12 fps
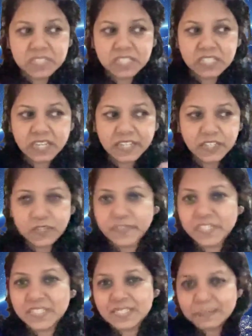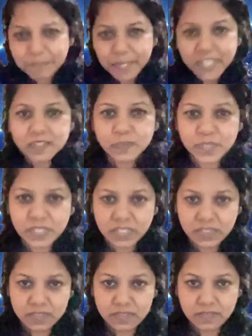kind of, there's a space within
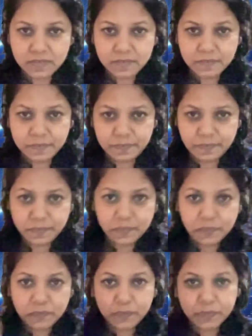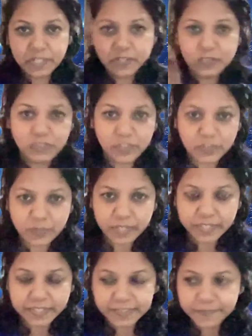us from head to toe,
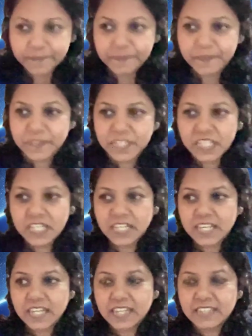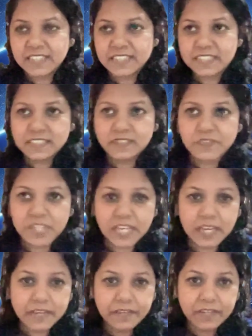kind. And then we
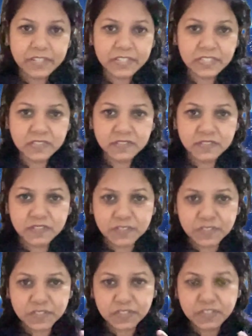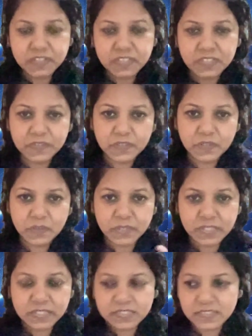have our internal structures in different
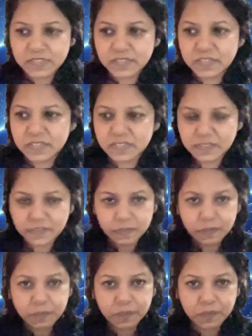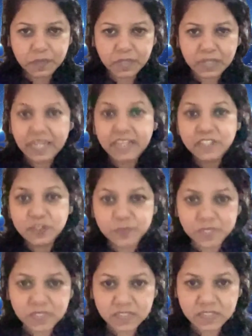organizations, different
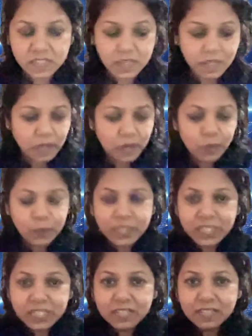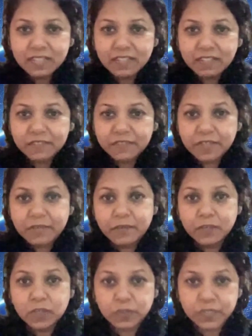arrangements within the
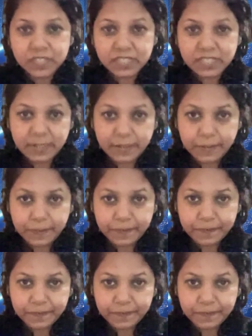framework of our skin.